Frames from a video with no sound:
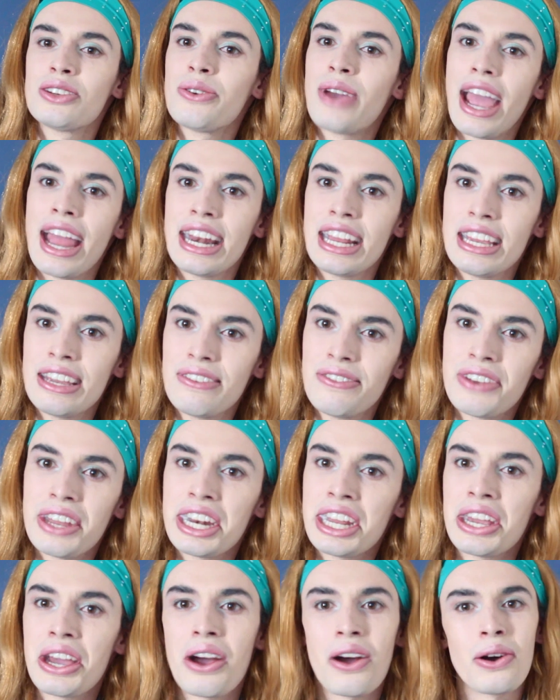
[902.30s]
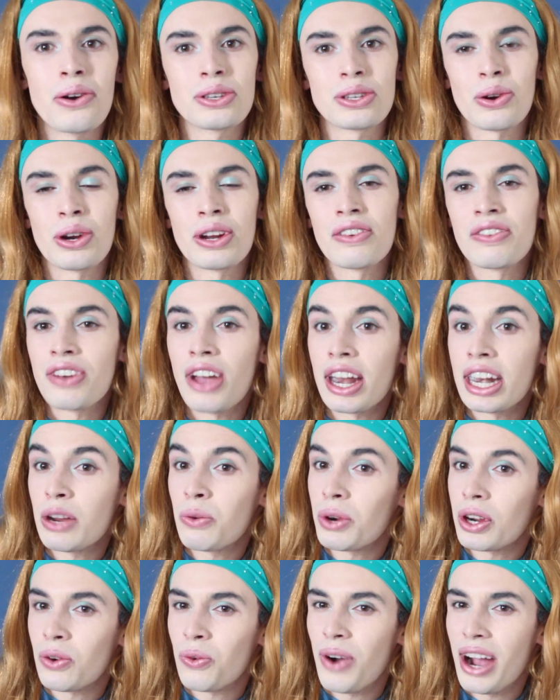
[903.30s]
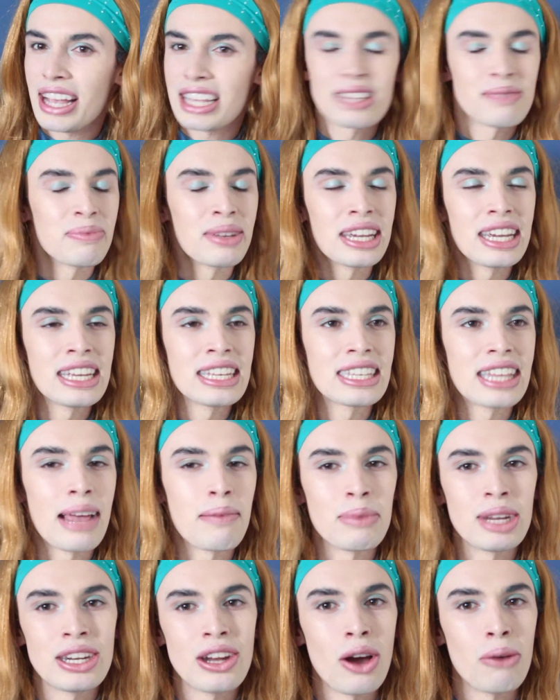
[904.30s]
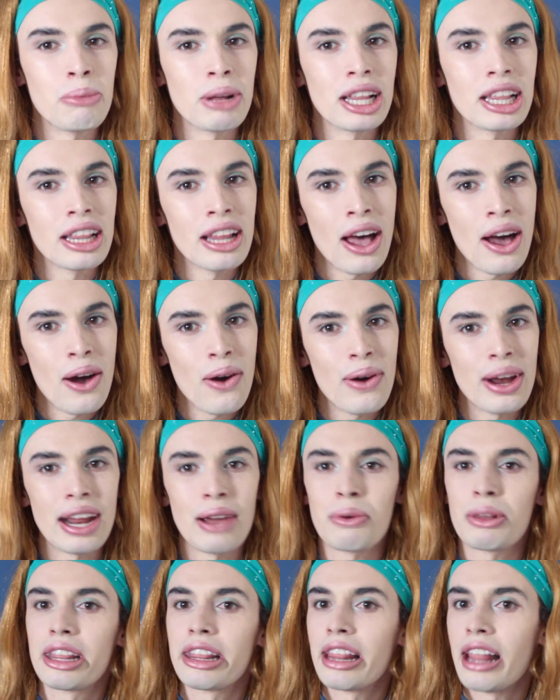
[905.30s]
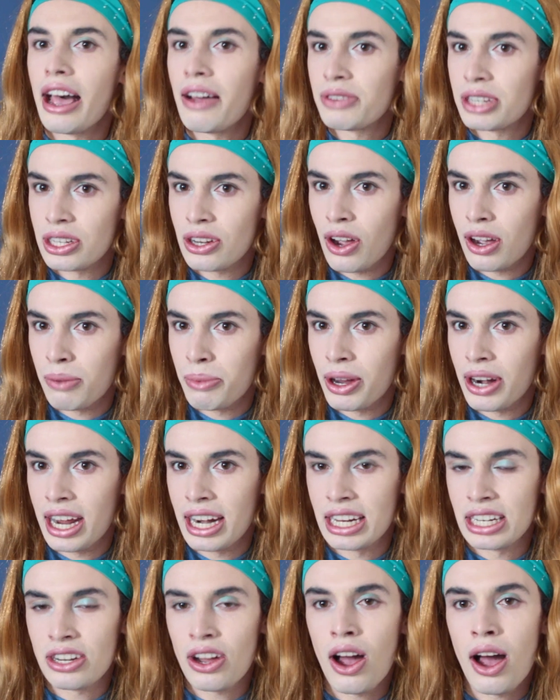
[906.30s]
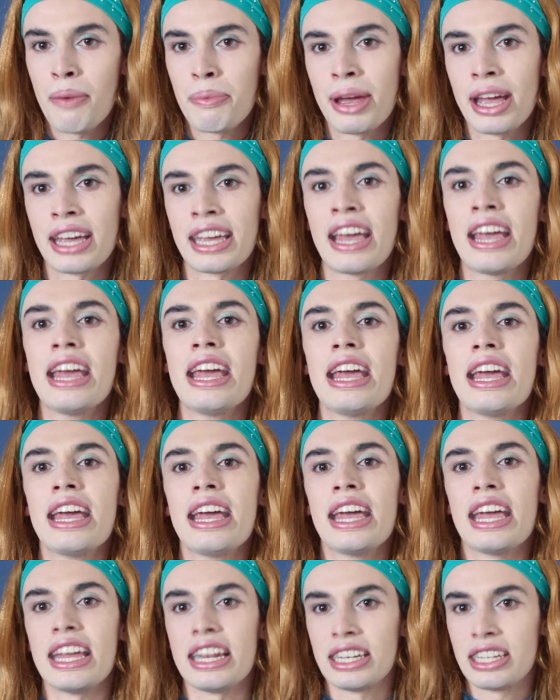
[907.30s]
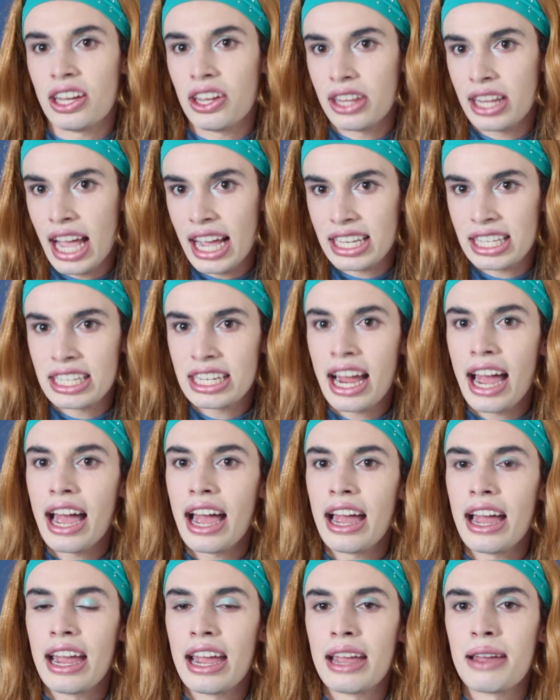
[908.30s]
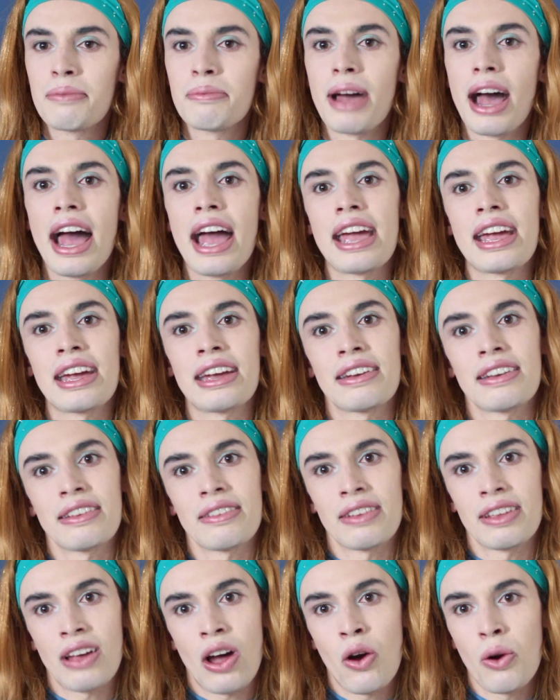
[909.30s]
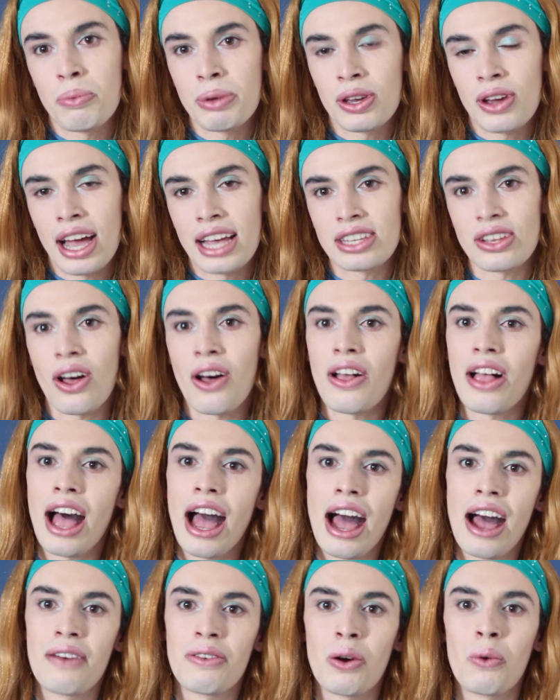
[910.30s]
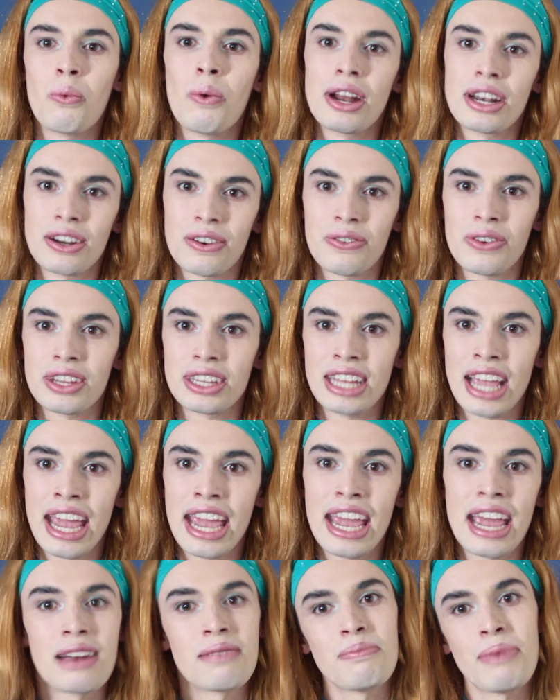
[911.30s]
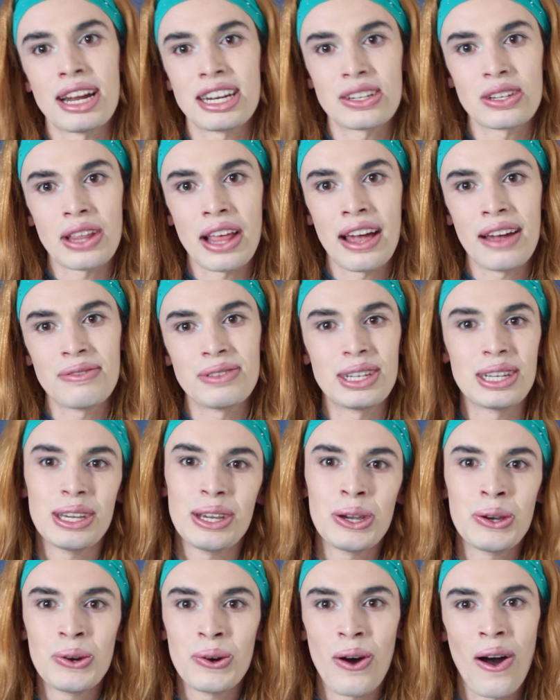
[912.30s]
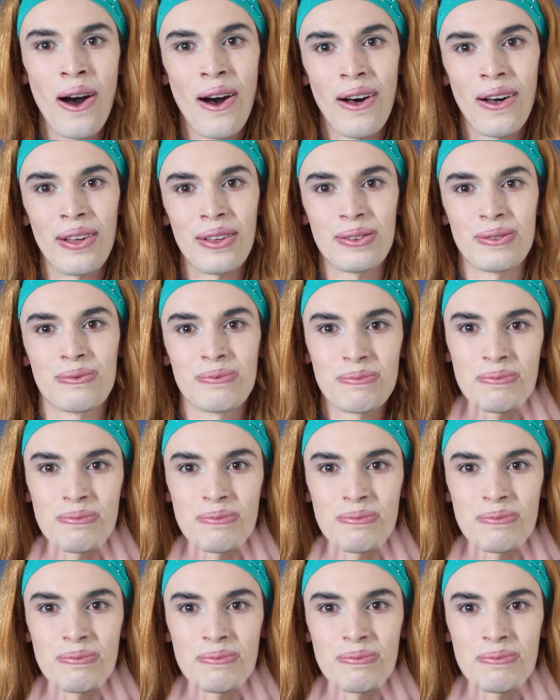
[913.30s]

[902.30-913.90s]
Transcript: do any videos or you have any requests, please let me know below, and I would love to talk about any topic. Until next time, I hope you guys all have a wonderful day, and much love to you all.